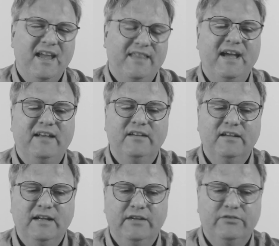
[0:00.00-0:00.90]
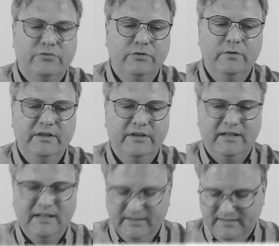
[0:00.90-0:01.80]
And that is truly the
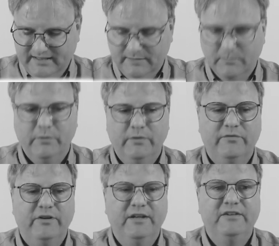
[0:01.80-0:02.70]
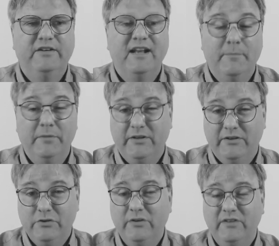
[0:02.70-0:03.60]
key selling point for Ninja. Let me
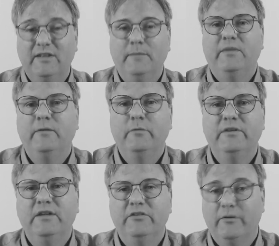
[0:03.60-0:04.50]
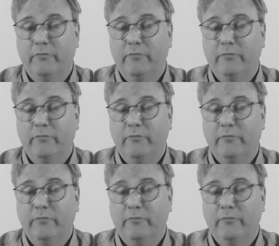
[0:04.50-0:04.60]
do the same thing with Ninja.